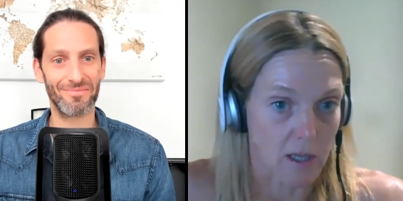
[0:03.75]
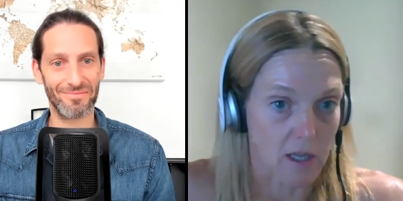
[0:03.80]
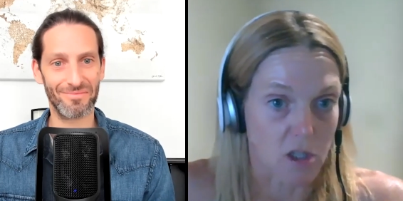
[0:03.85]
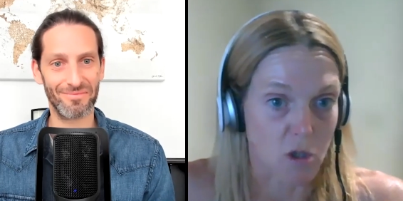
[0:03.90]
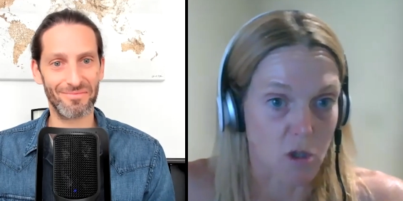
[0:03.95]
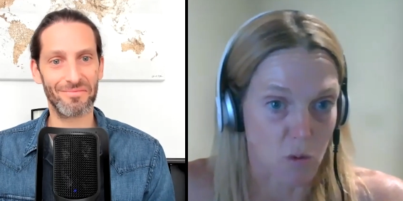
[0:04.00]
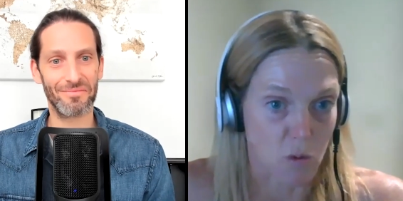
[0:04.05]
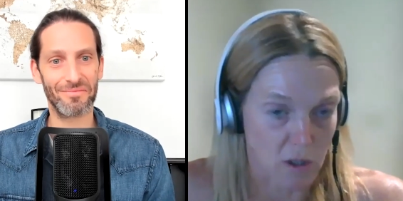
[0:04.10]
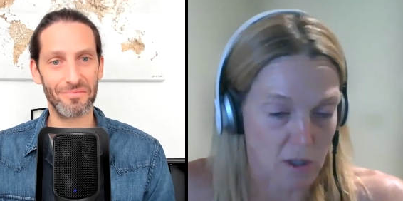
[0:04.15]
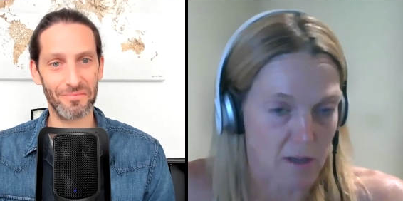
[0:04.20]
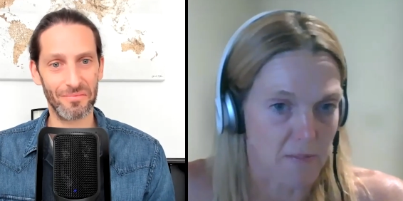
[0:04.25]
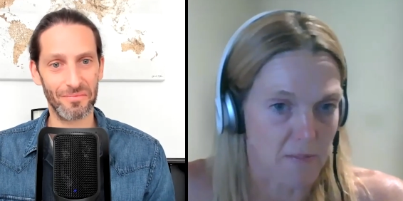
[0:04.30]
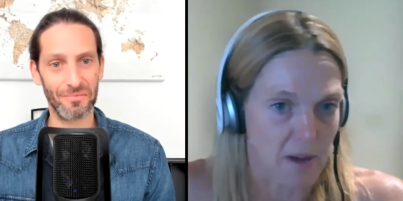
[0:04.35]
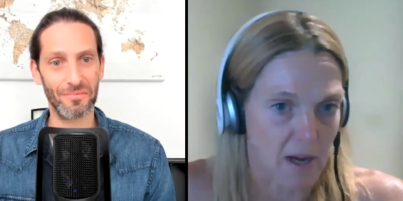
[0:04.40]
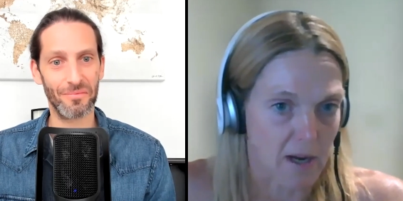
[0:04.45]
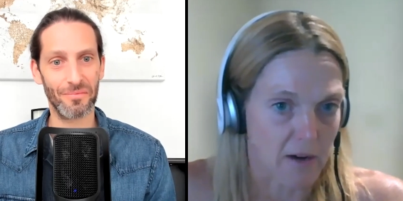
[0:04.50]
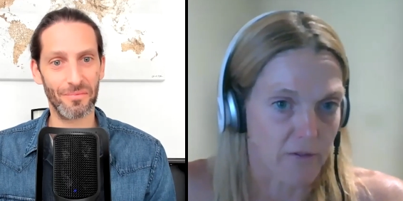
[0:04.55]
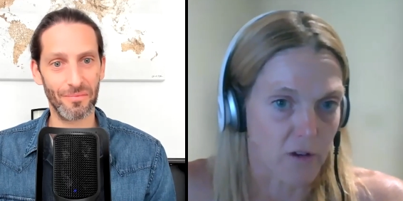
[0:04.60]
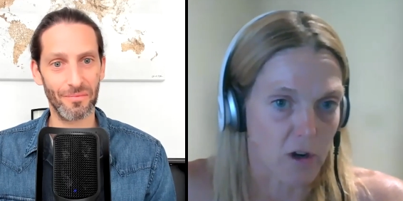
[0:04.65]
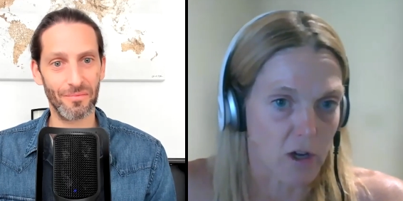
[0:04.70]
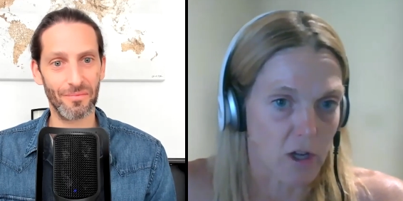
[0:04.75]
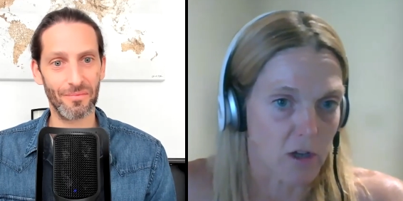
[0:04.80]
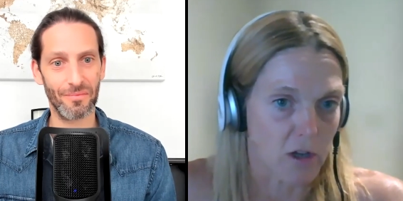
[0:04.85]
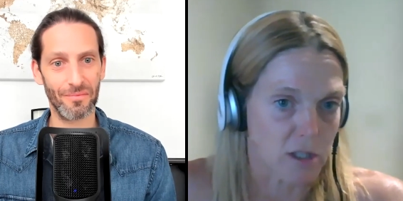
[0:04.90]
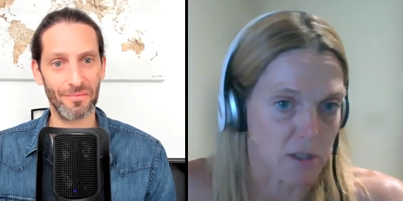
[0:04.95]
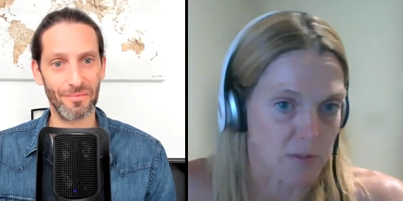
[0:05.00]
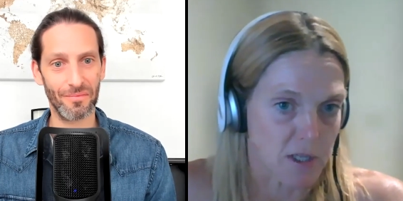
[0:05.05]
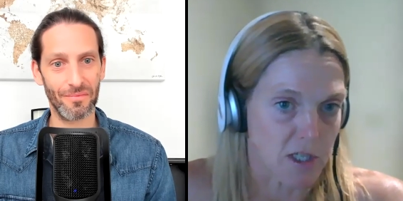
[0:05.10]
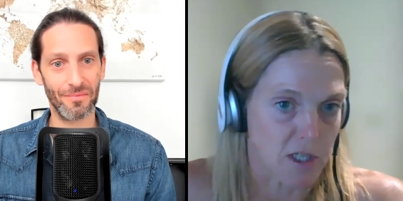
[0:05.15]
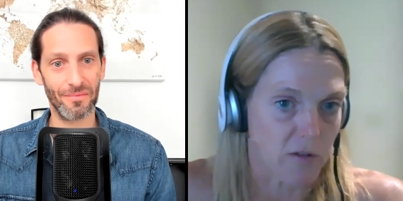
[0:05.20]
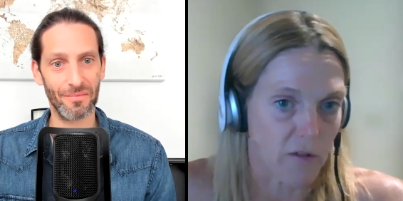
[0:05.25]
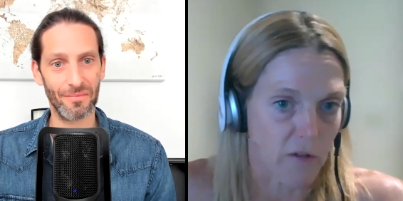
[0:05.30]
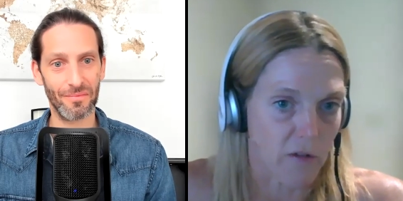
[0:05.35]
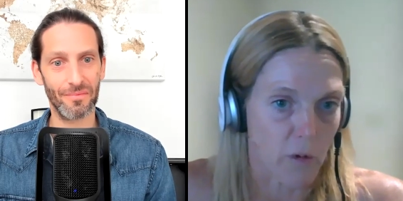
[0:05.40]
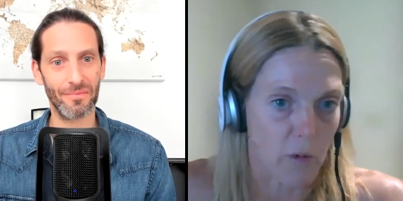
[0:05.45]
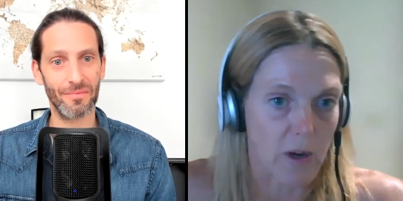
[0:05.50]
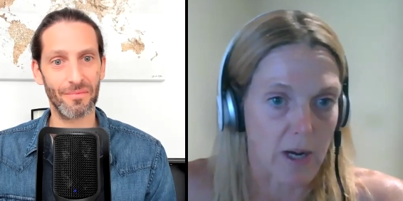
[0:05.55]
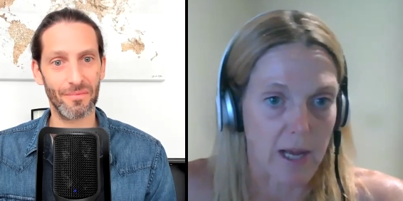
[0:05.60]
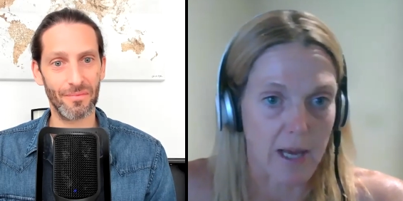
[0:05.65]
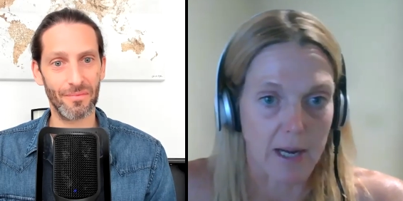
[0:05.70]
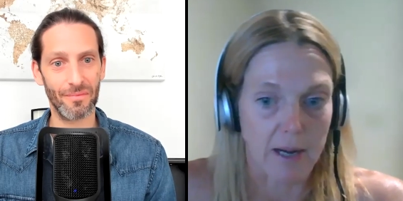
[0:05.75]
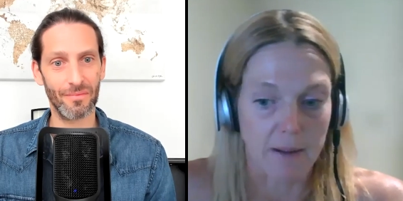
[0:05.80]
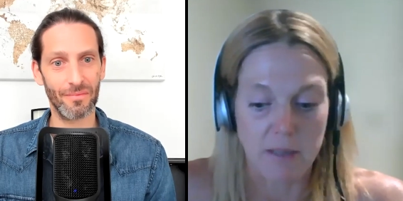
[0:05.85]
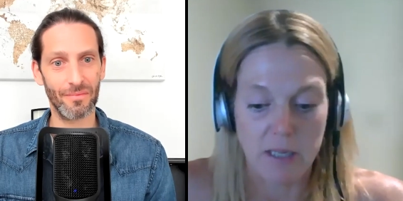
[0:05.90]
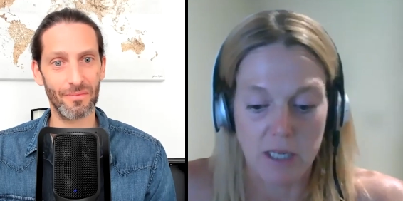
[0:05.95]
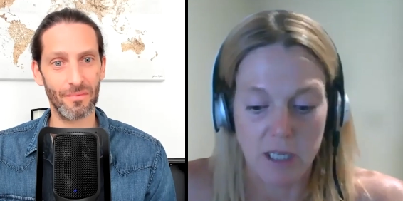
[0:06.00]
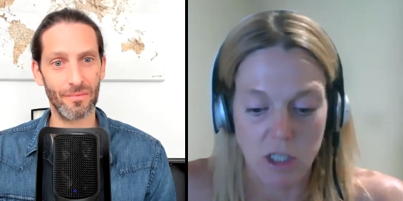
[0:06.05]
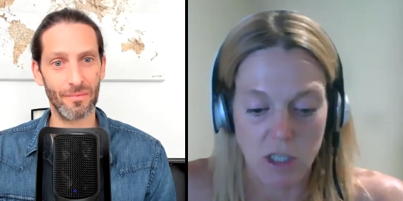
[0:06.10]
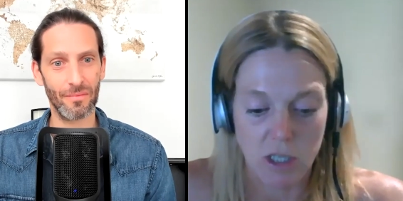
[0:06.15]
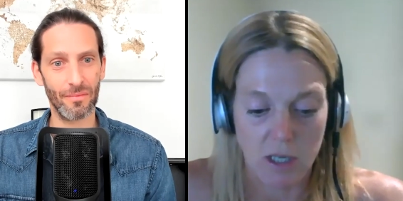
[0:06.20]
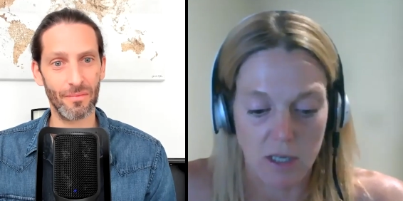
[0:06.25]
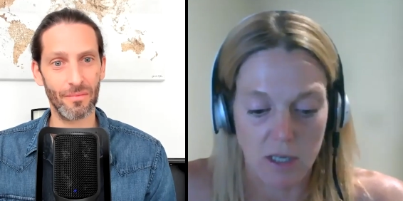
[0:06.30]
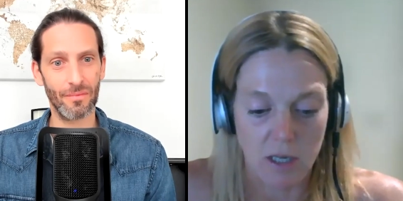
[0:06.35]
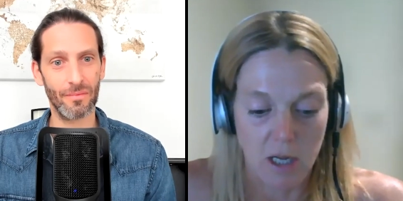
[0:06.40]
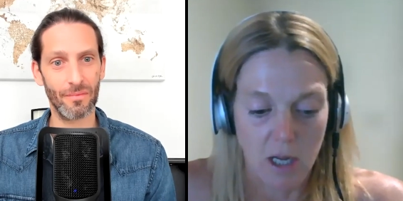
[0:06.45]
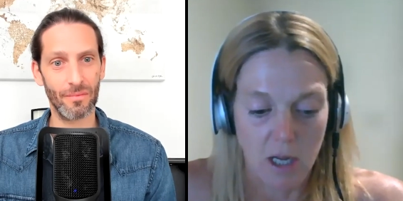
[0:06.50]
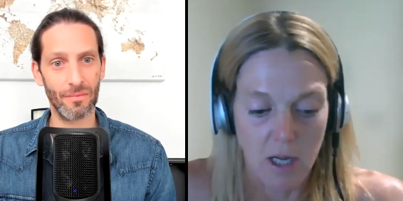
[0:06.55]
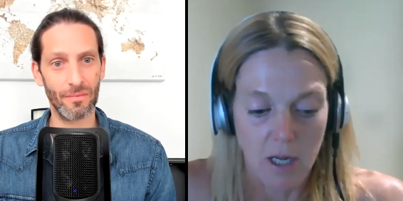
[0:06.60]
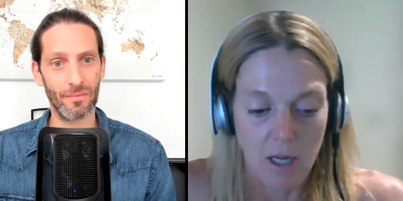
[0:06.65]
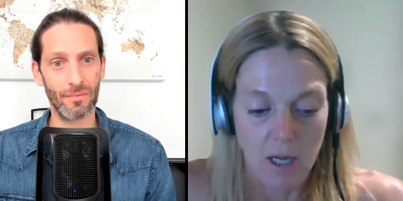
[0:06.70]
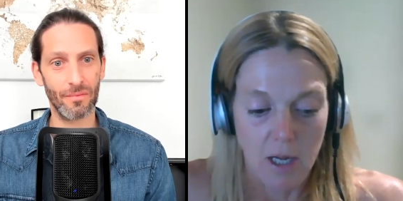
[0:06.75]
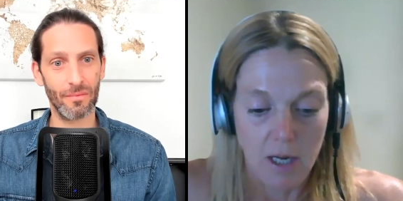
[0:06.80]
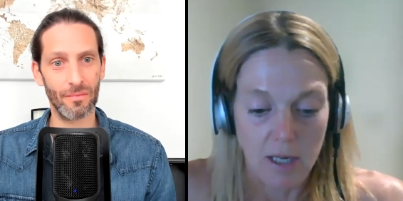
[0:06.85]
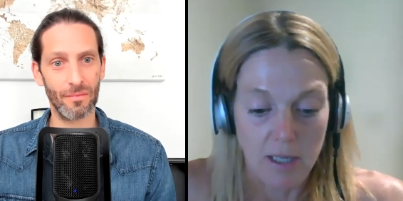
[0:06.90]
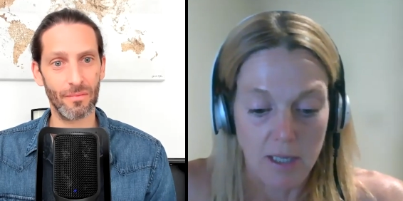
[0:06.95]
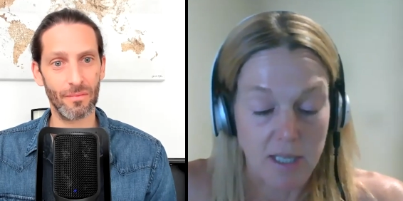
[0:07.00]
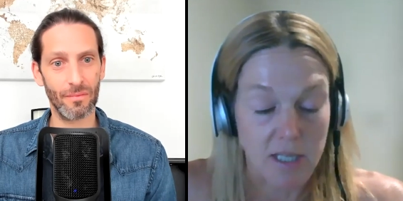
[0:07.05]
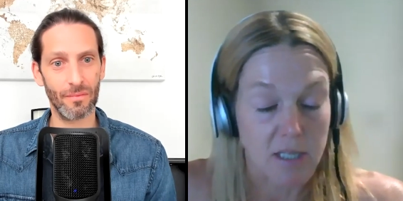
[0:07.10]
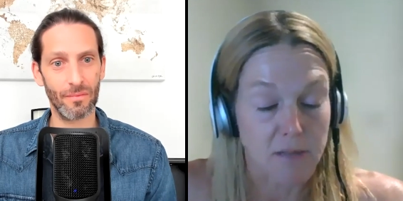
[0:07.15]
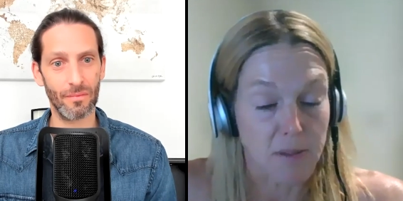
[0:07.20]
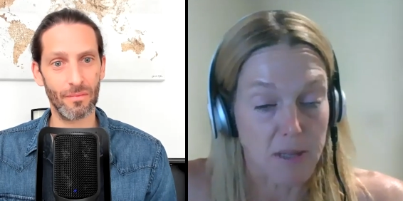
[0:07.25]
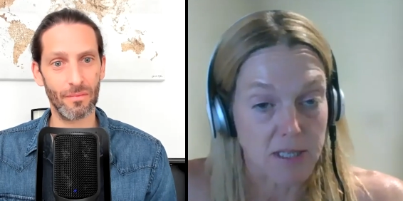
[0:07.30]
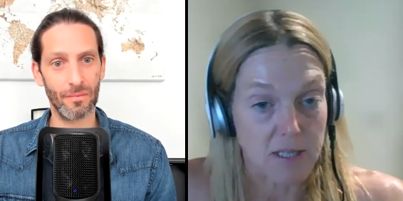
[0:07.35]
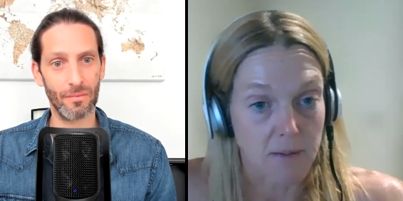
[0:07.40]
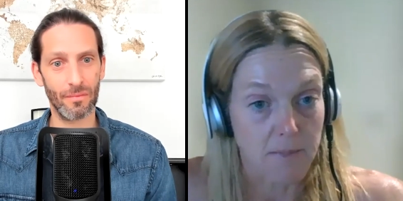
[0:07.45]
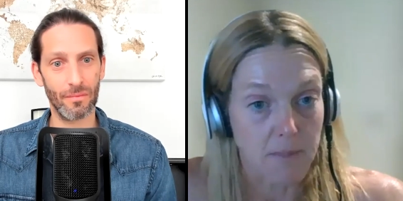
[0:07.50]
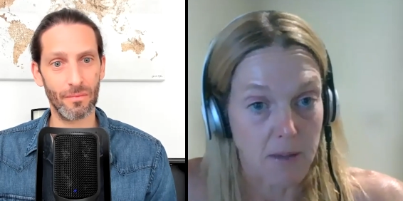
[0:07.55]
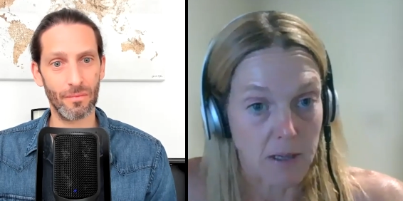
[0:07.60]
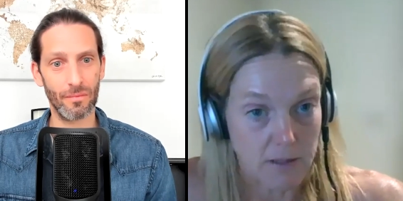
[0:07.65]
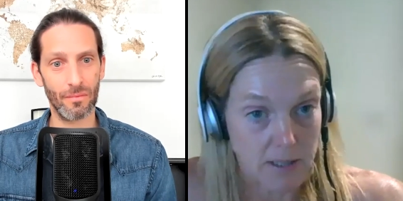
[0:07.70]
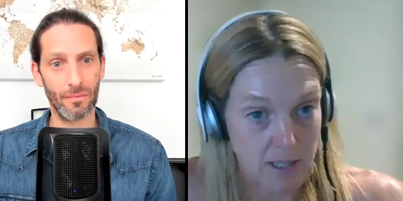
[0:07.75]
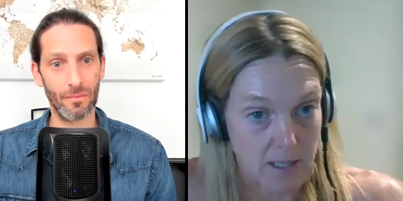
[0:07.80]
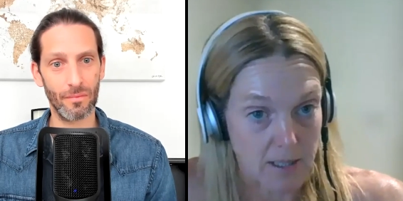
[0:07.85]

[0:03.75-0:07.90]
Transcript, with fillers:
Speaker 1: It's really bad for you, especially if you want adaptation, because it's based on male